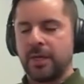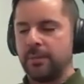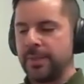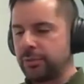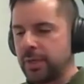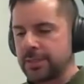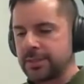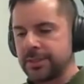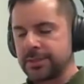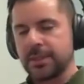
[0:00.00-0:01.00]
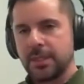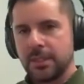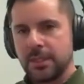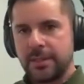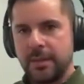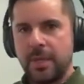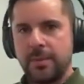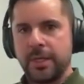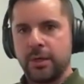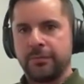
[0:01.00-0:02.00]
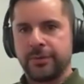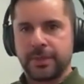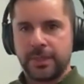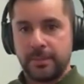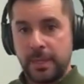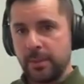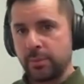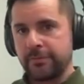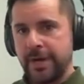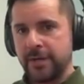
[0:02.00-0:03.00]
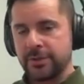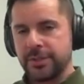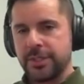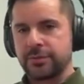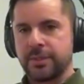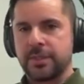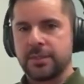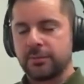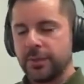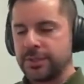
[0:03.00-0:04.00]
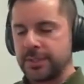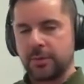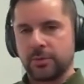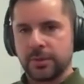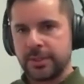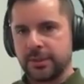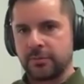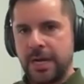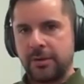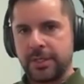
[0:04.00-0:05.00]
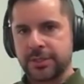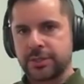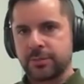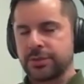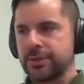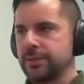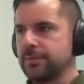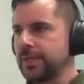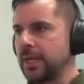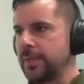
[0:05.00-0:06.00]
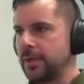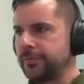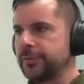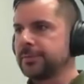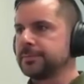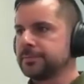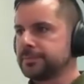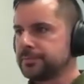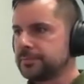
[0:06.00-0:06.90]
or KYB process, that may be helpful, and then maybe providers in each region that we're looking to route customers to. Would that be helpful?